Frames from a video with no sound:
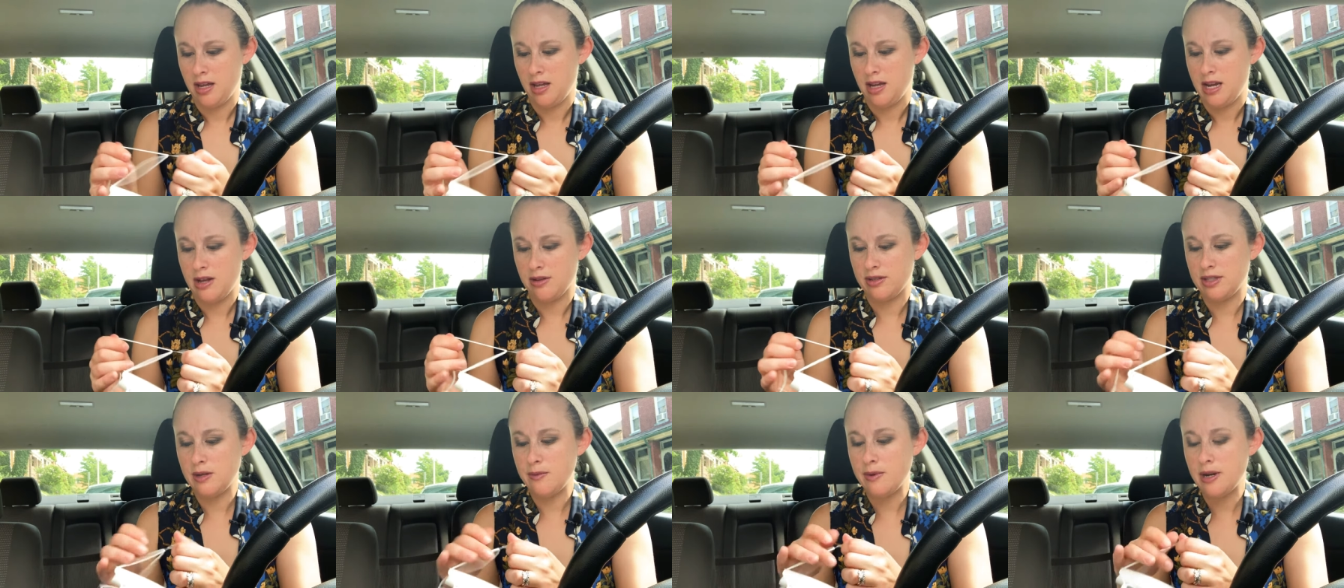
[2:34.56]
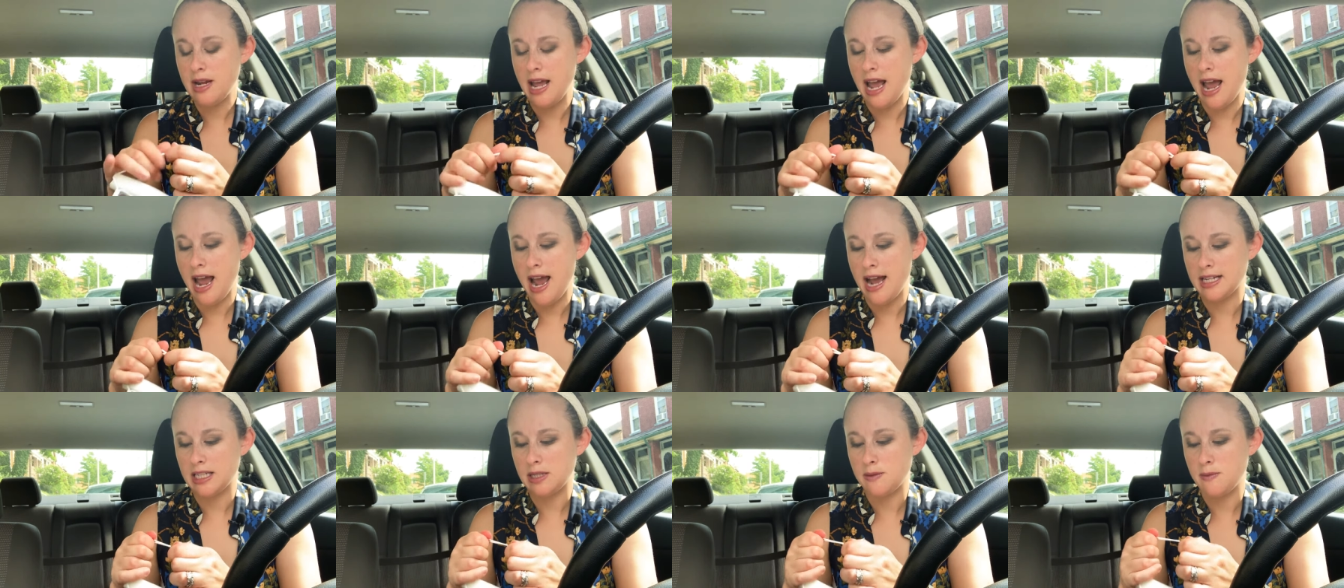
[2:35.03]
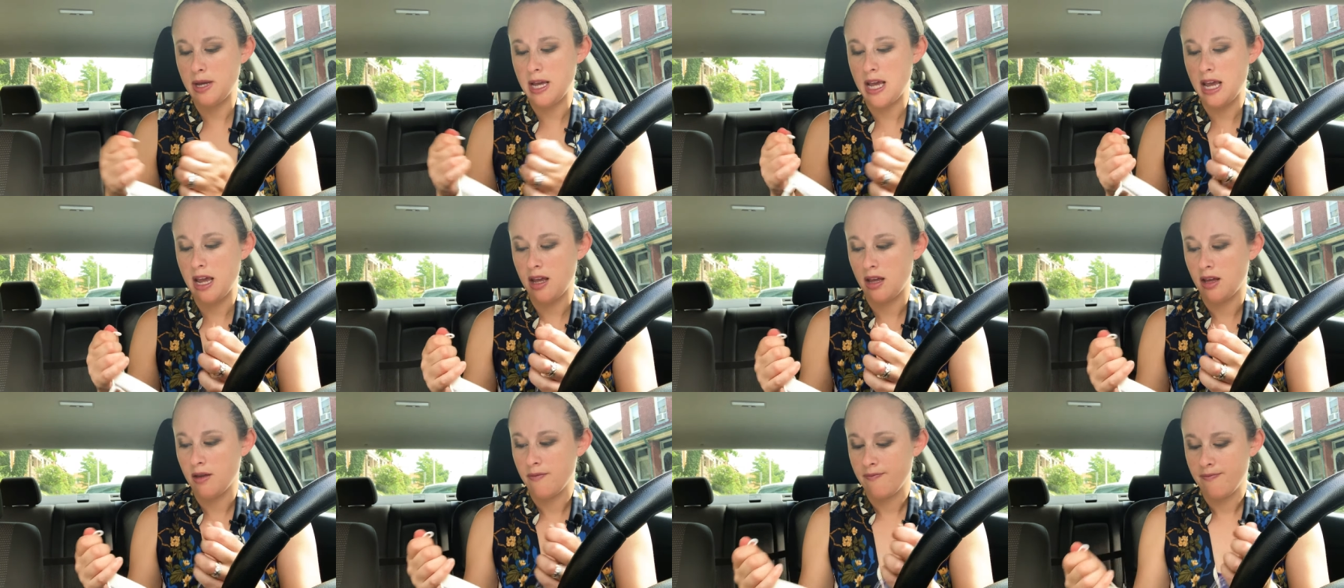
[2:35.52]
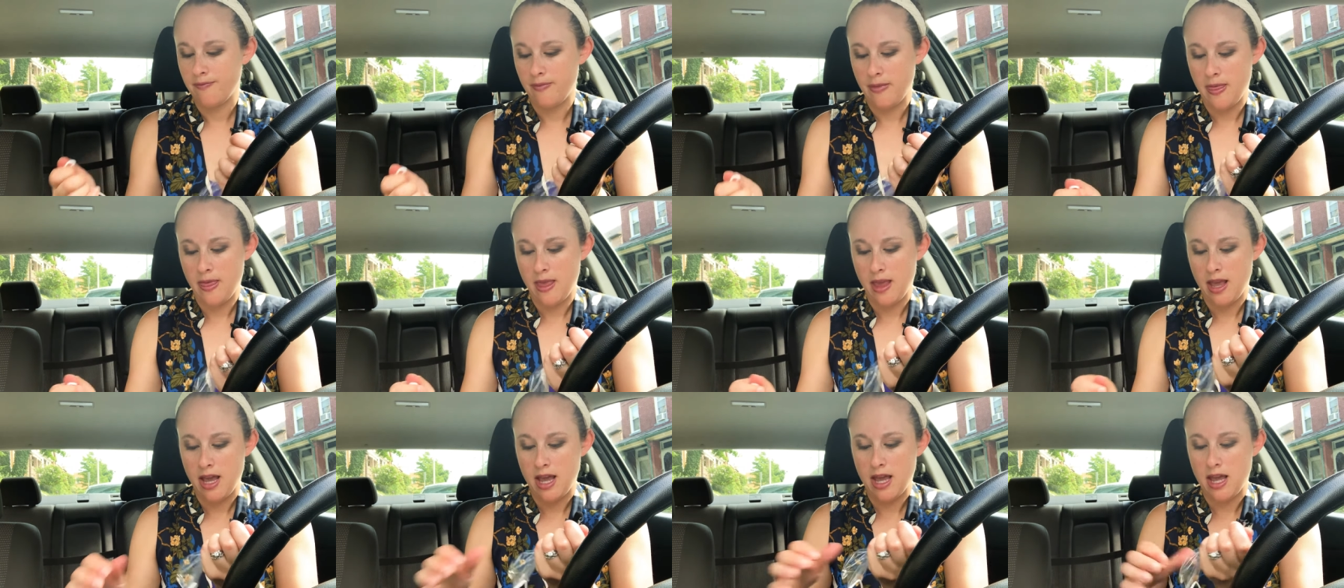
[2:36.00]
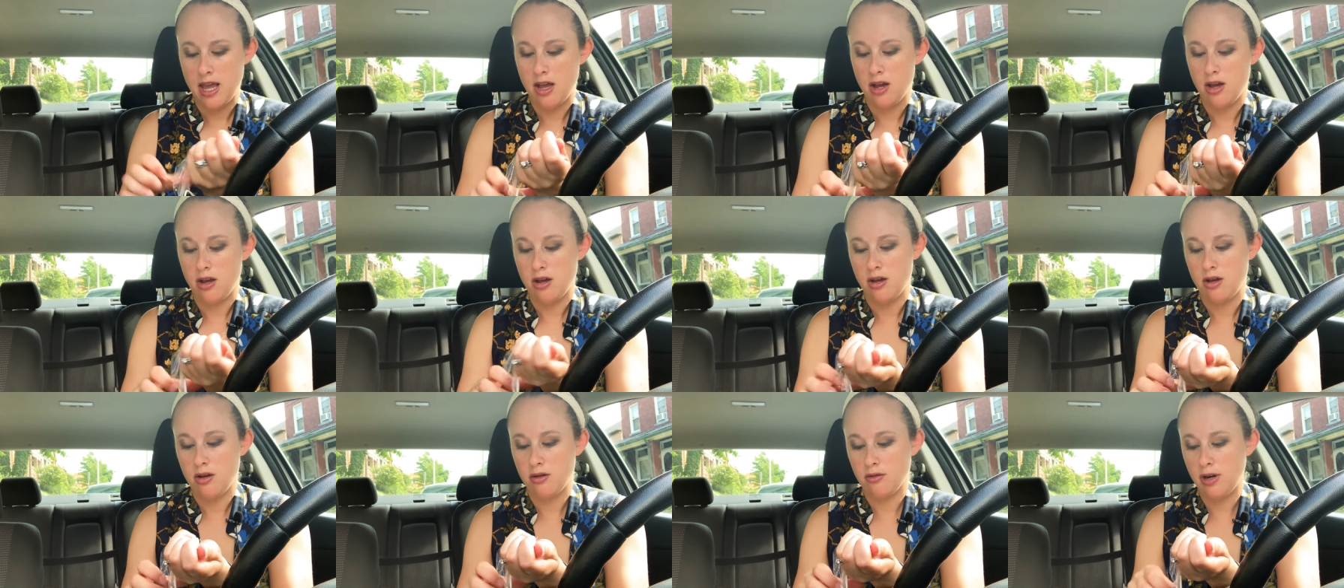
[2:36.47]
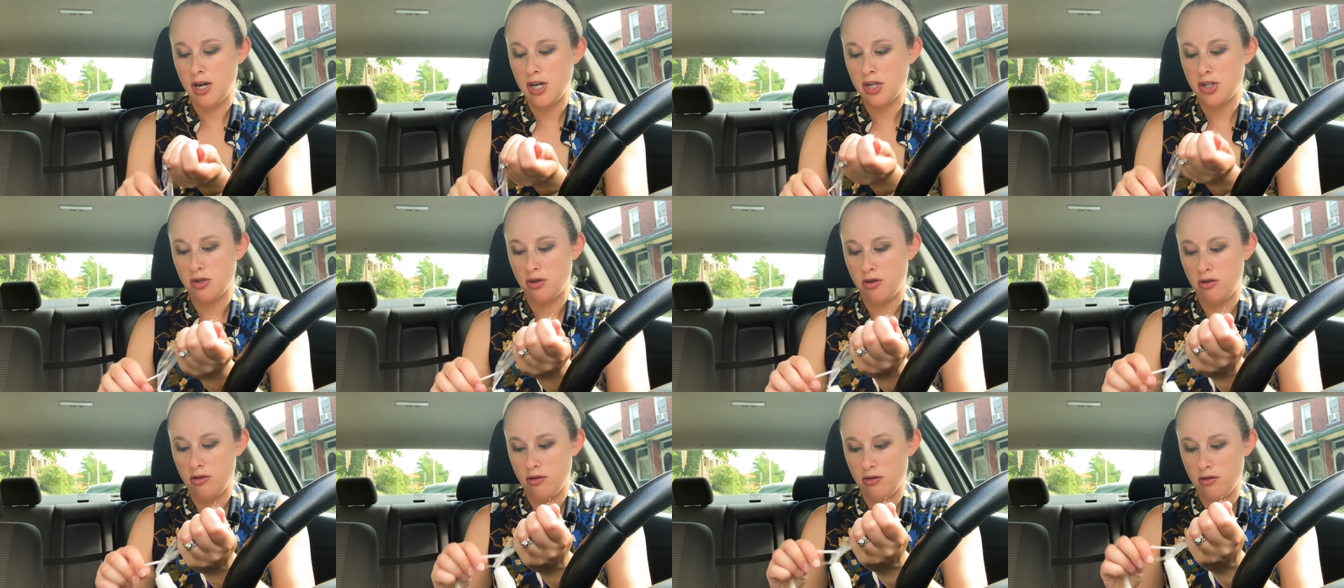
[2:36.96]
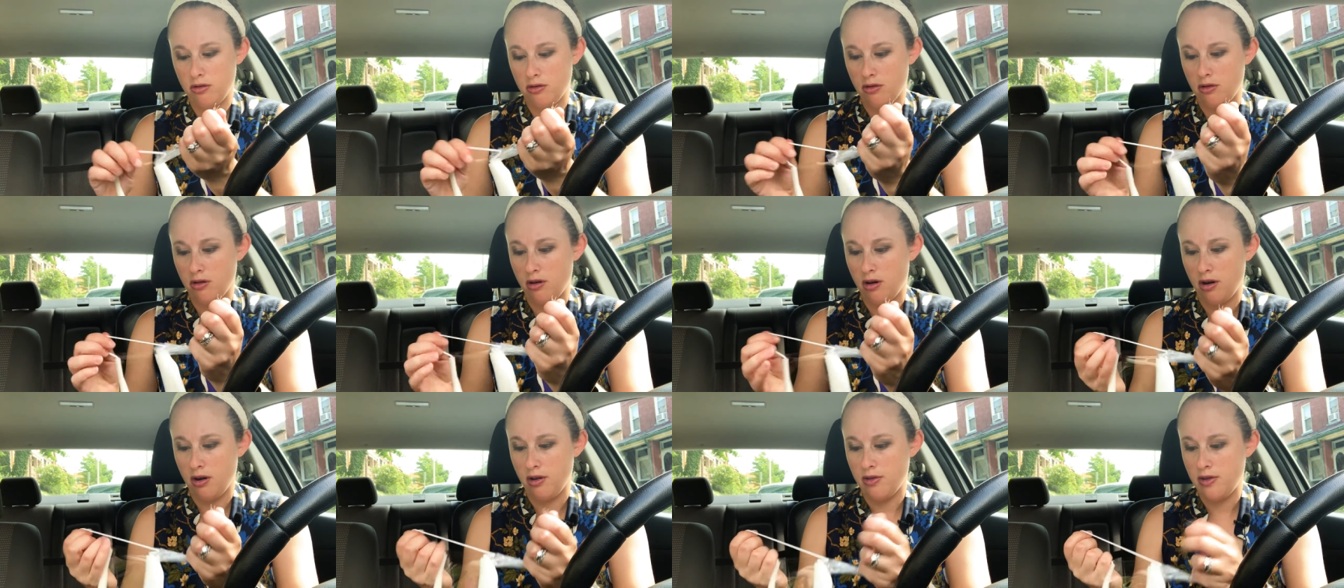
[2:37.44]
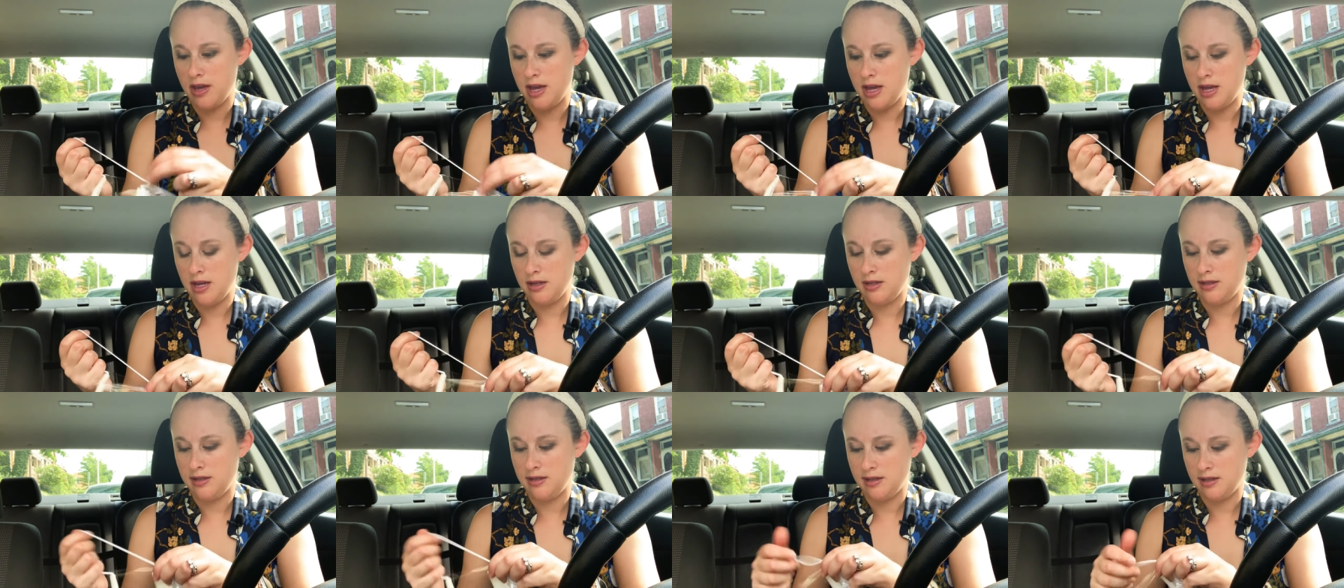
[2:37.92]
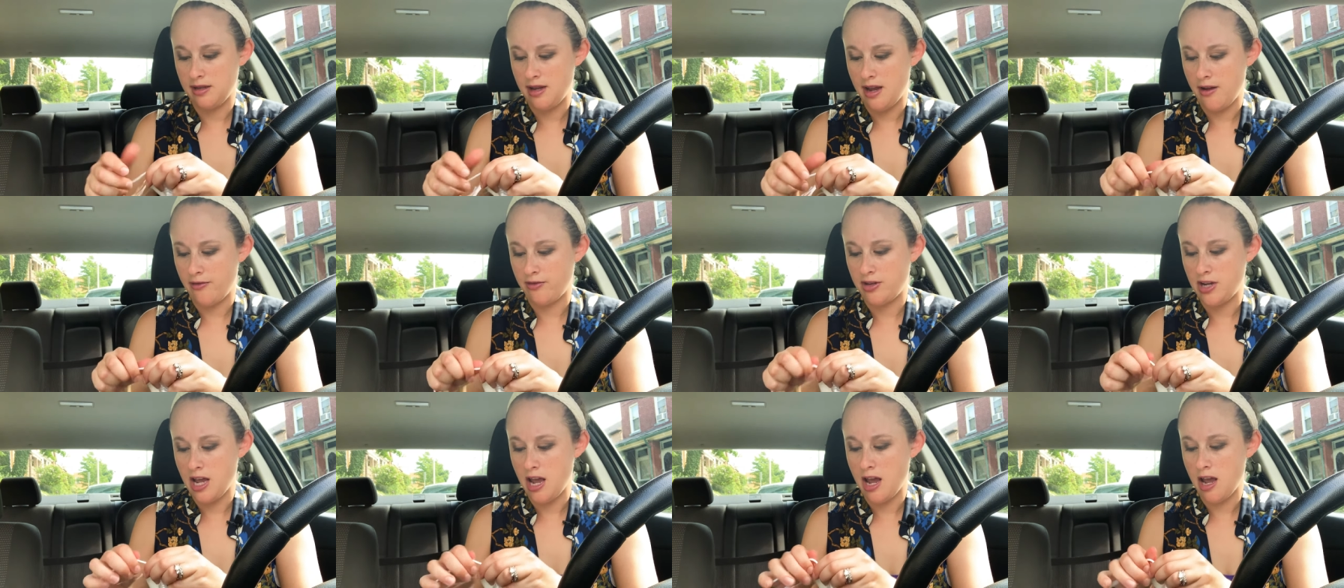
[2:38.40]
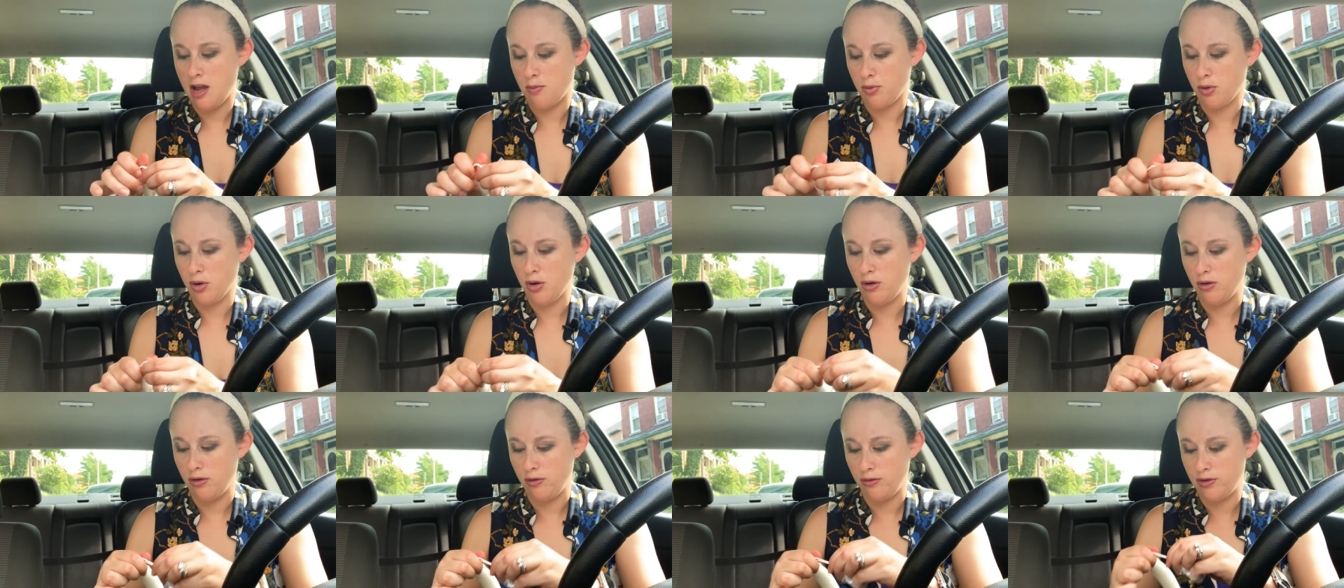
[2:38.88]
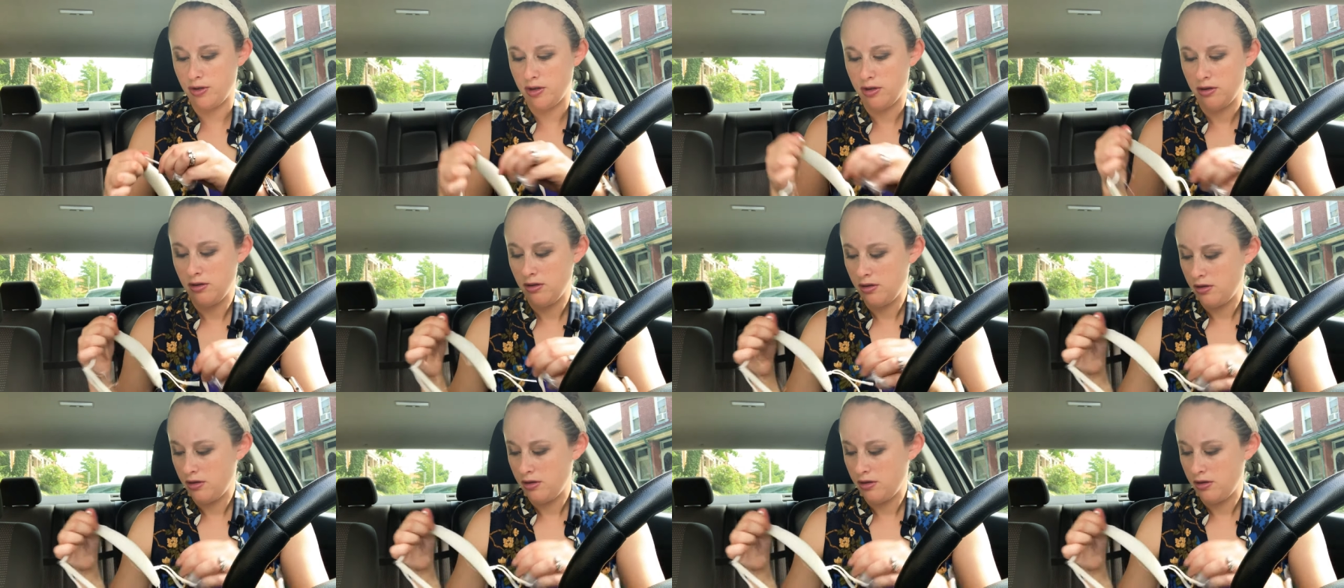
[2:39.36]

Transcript: Now, somebody asked me, Rachael, are these FDA approved?